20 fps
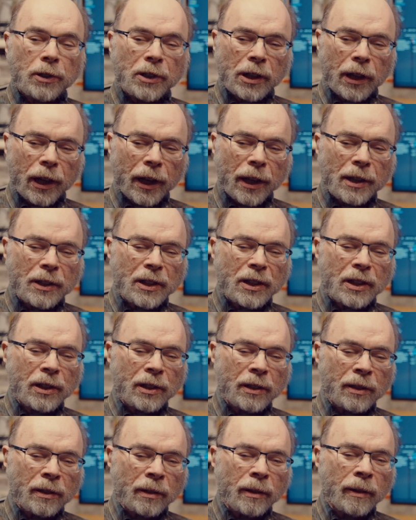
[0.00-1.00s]

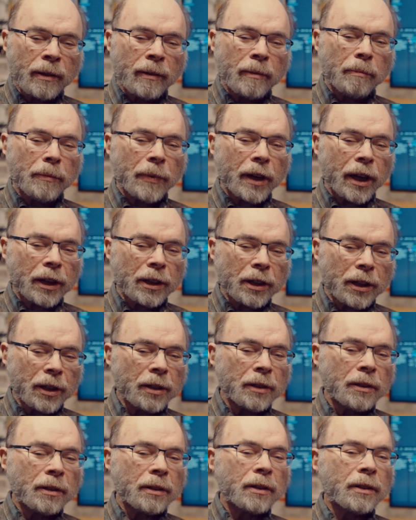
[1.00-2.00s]
science back
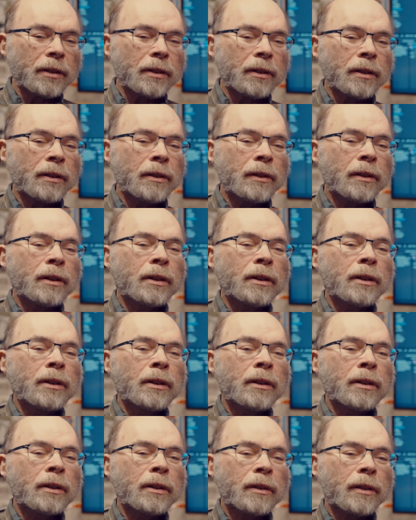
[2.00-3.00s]
in
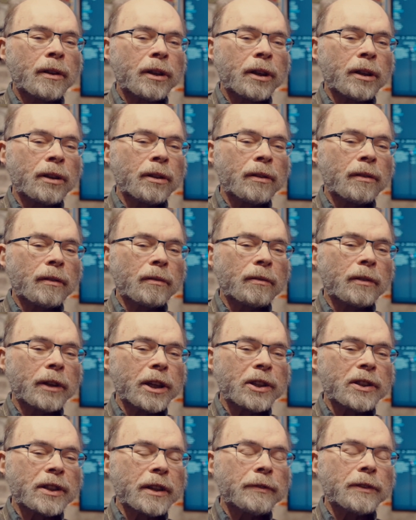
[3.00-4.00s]
the
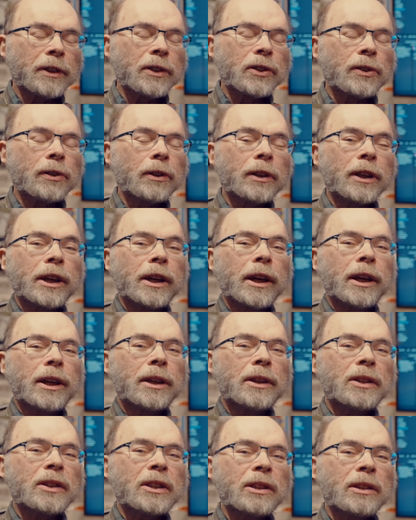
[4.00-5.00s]
late 70s, early
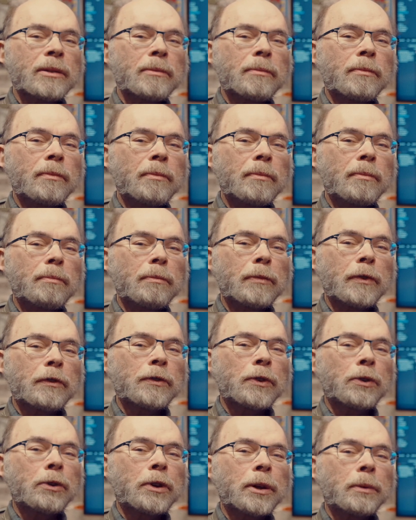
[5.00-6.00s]
80s,
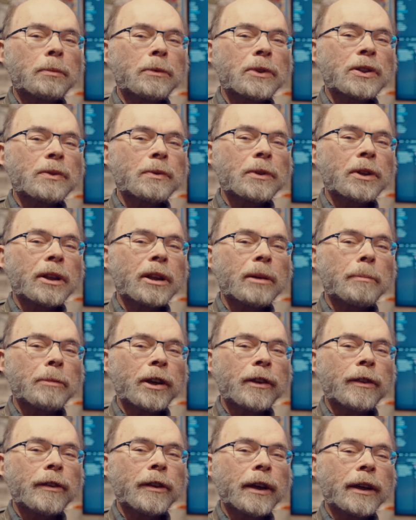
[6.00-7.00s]
before it was really a
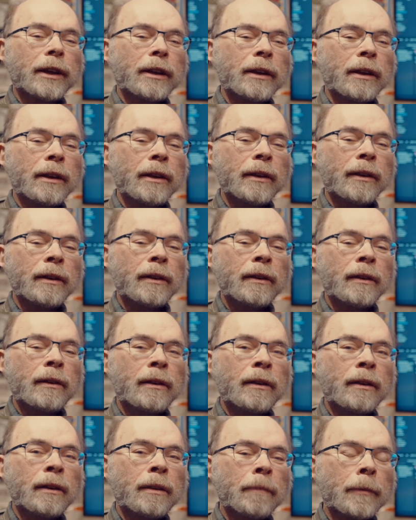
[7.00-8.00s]
big thing.
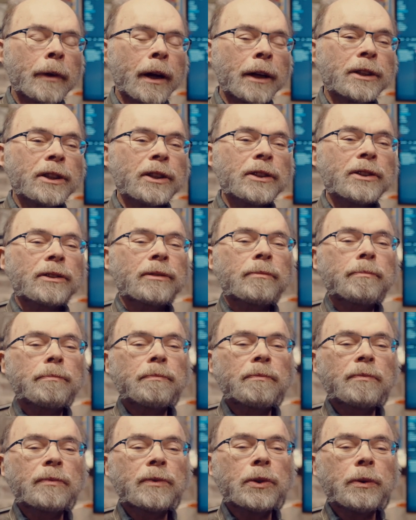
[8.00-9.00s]
I didn't
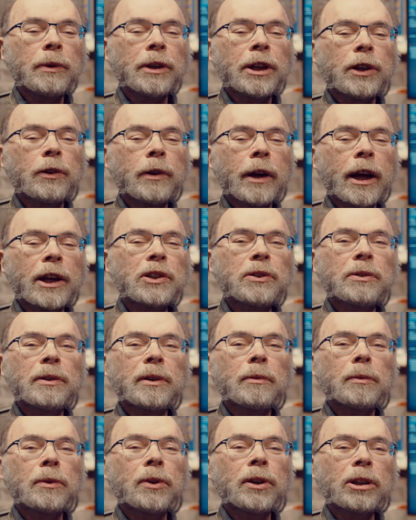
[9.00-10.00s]
do any
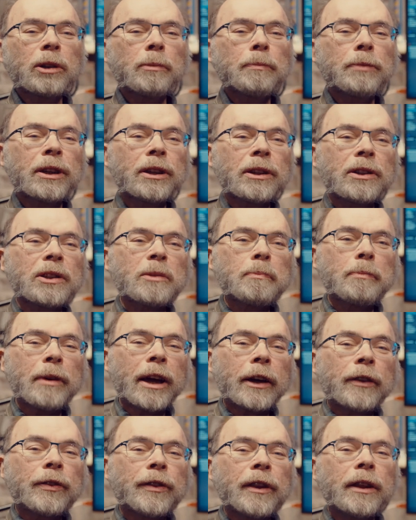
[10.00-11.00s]
graduate work because
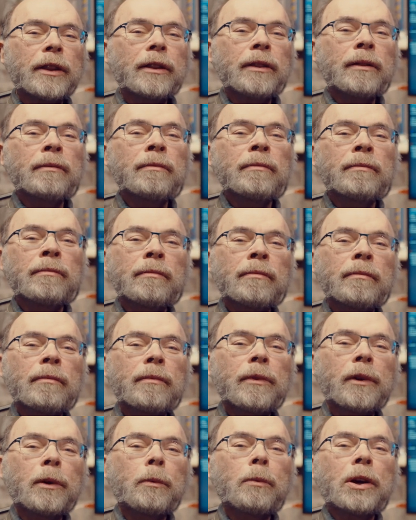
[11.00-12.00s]
back then
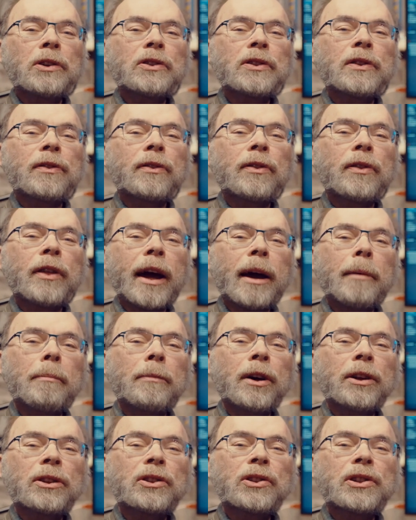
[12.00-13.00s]
there wasn't that
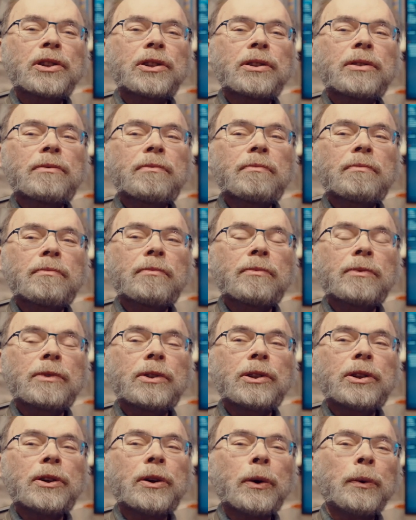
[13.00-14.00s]
much
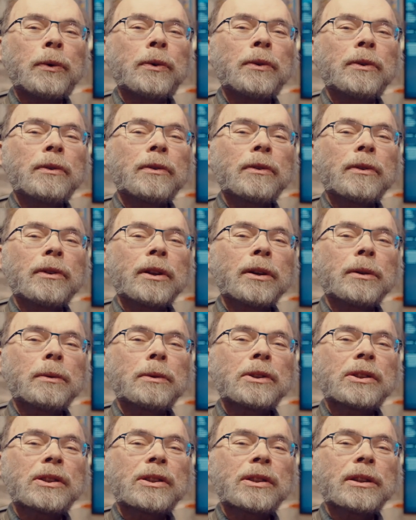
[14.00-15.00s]
to do. There
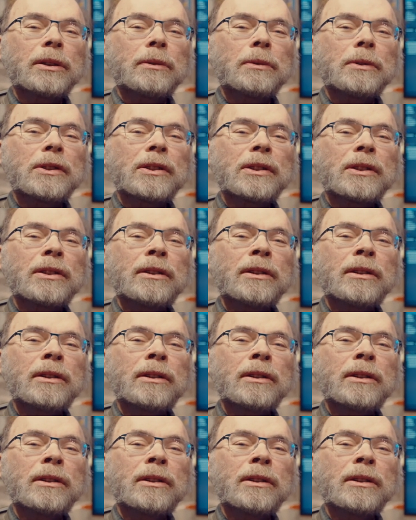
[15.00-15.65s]
was